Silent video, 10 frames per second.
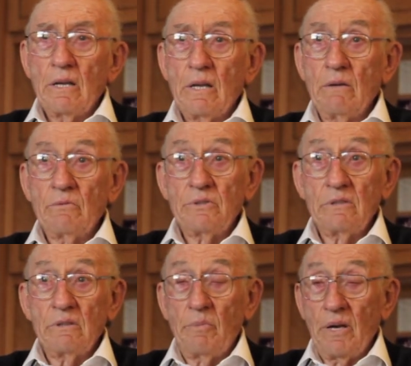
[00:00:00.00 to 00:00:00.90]
It was
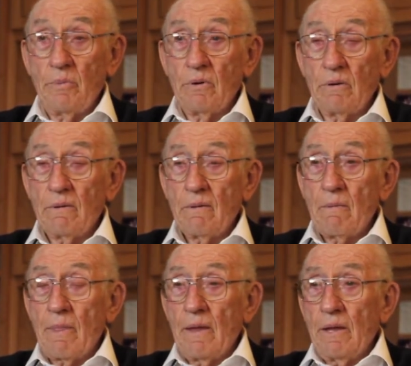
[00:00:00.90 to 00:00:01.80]
in the paper,
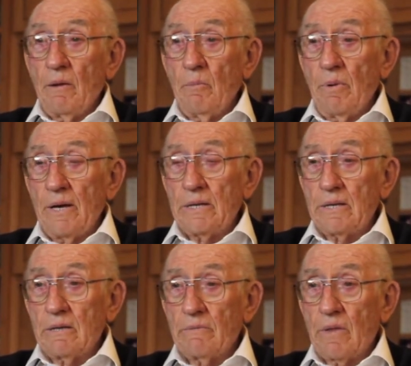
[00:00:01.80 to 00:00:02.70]
but
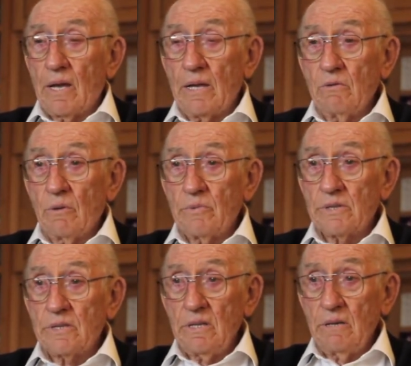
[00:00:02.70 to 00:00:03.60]
I'd go up to
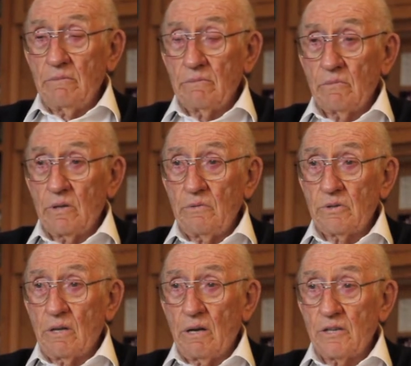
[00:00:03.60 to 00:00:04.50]
see him when he was
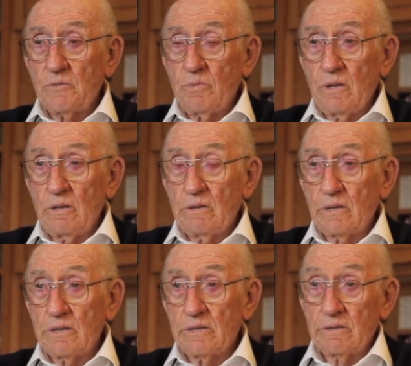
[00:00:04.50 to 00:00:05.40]
in the hospital
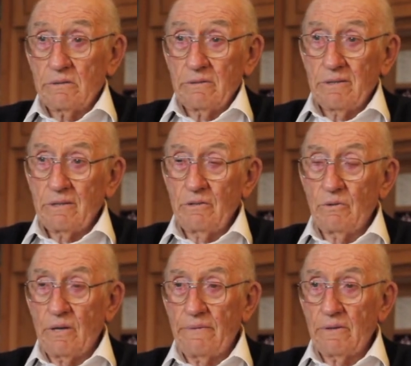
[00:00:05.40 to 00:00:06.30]
because,
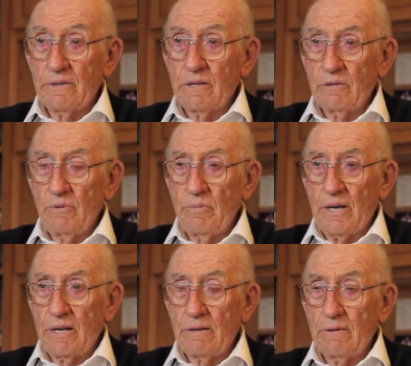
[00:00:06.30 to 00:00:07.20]
I felt terrible
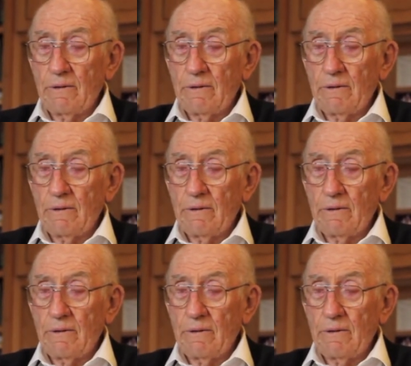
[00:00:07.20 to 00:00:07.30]
about it.